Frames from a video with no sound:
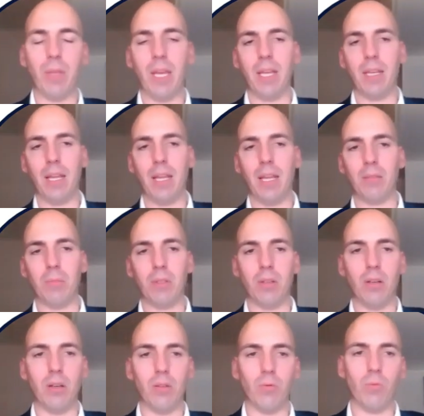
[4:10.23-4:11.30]
and an estimate
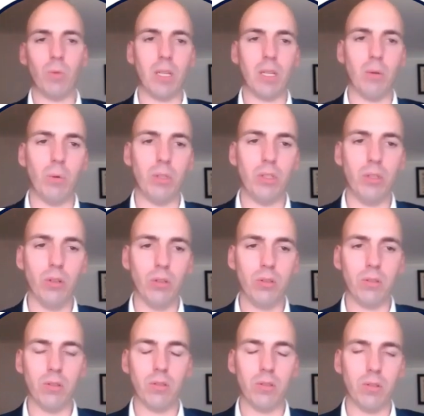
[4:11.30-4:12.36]
on what they would
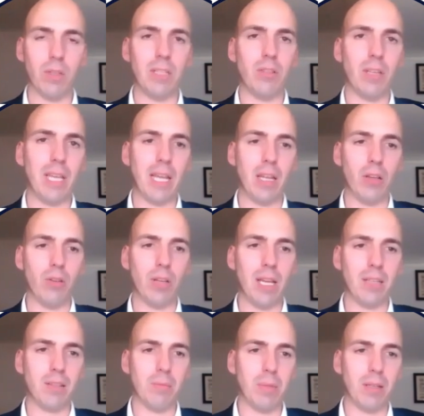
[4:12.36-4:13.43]
use, so that you get a good
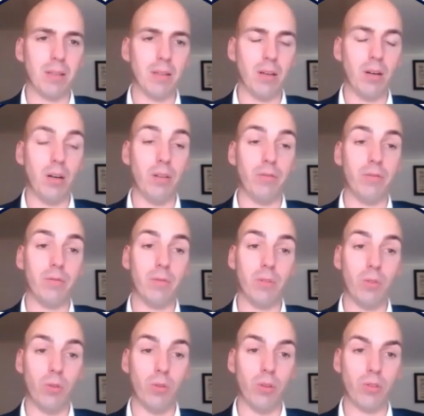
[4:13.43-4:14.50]
estimate of
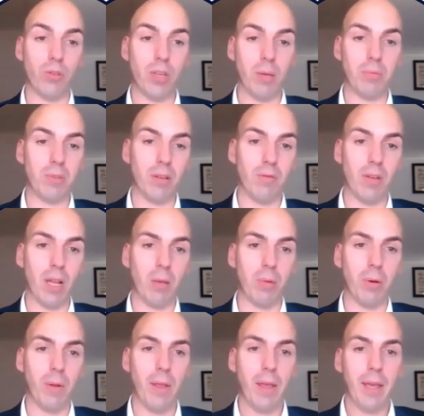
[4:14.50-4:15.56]
all those ships
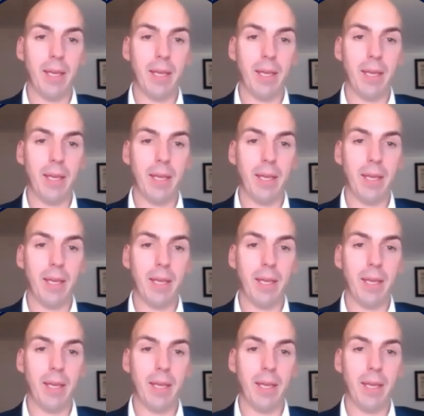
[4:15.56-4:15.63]
available.